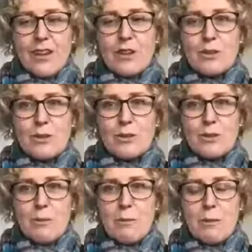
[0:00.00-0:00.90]
So it's
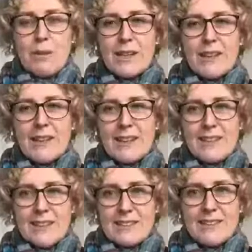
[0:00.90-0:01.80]
remembering that
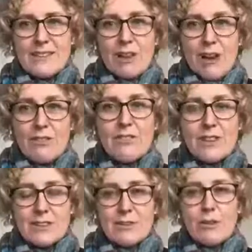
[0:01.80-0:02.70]
yes, life
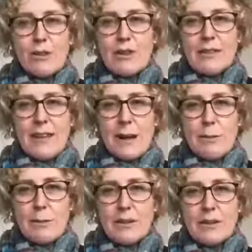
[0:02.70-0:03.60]
is still going to
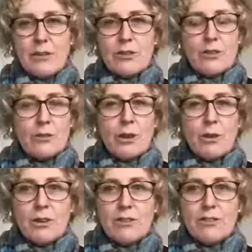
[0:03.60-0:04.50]
happen. You're still
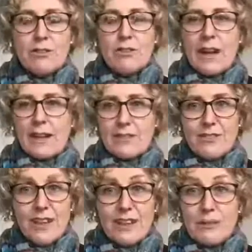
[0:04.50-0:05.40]
going to feel
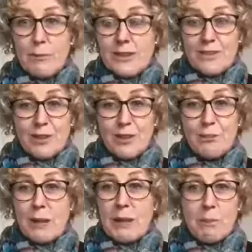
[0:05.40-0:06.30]
activated by
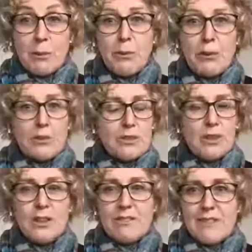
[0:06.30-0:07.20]
certain people or
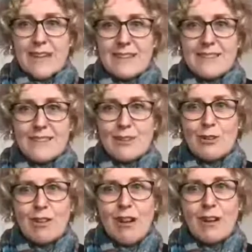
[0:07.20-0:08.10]
certain events in
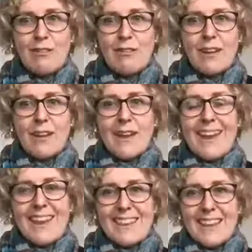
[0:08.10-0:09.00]
your life.
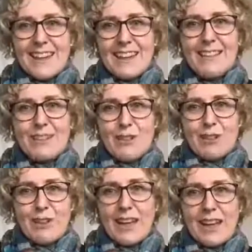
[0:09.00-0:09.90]
And that is
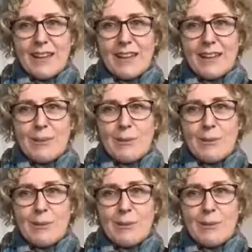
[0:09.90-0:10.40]
okay.